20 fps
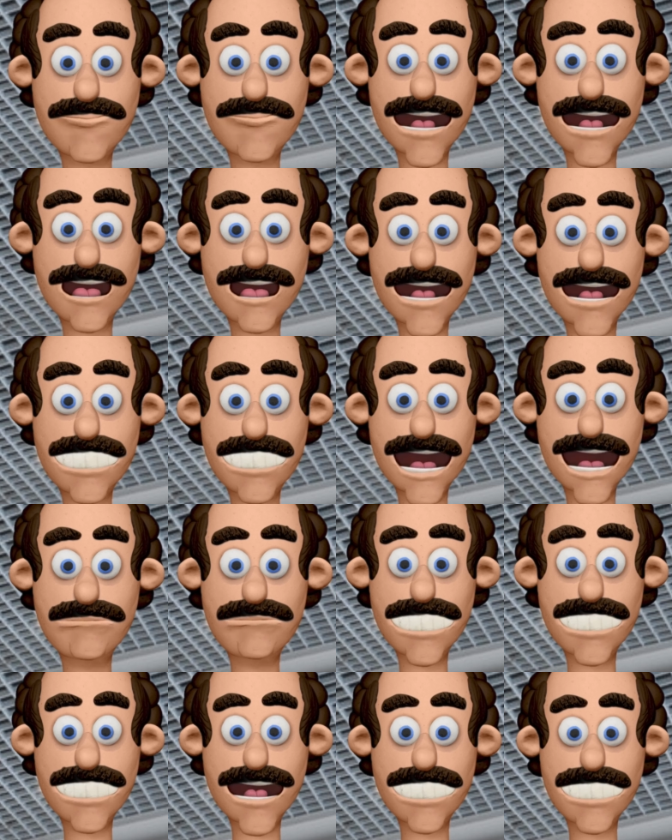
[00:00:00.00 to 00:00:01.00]
are a type
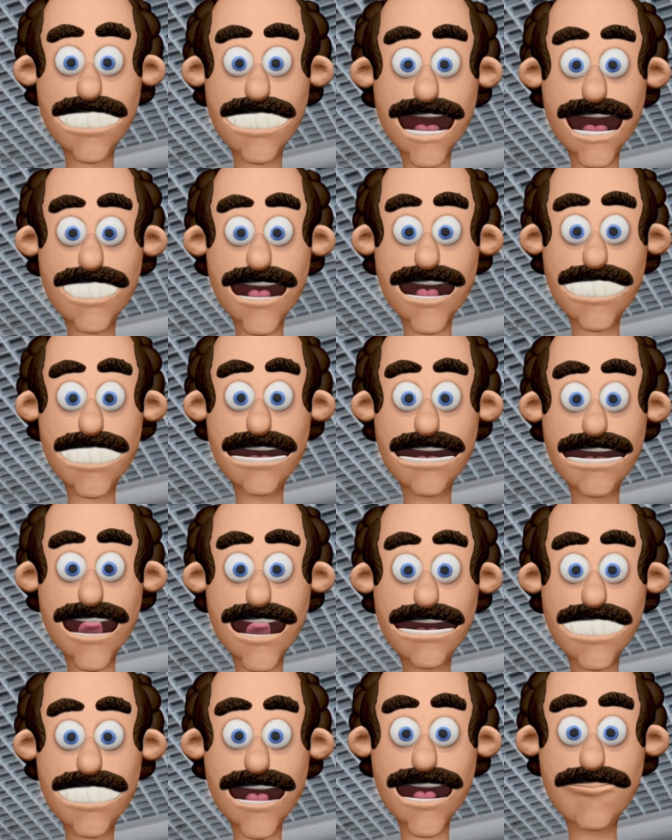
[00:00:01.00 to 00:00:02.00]
of suspended
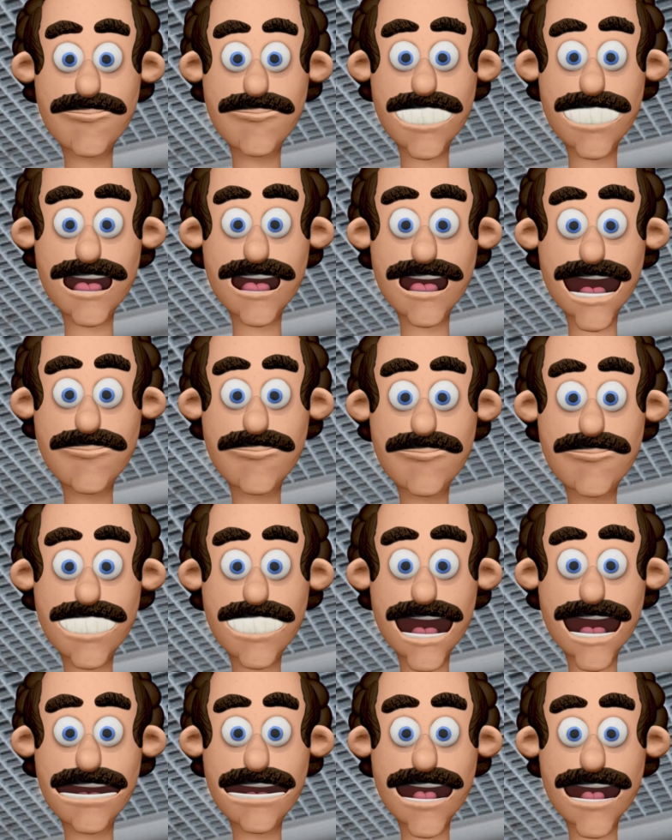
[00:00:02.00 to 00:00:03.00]
ceiling characterized
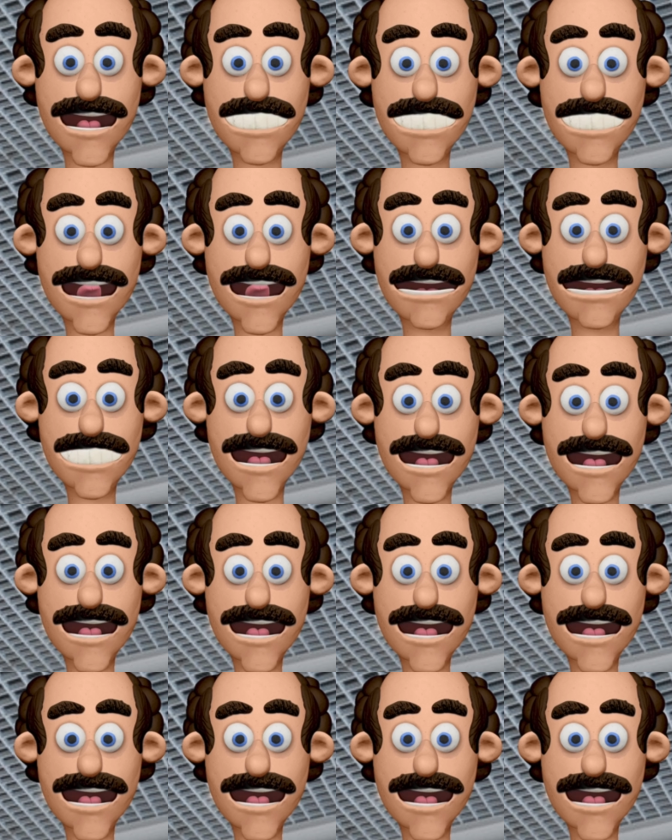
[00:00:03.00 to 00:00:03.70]
by the installation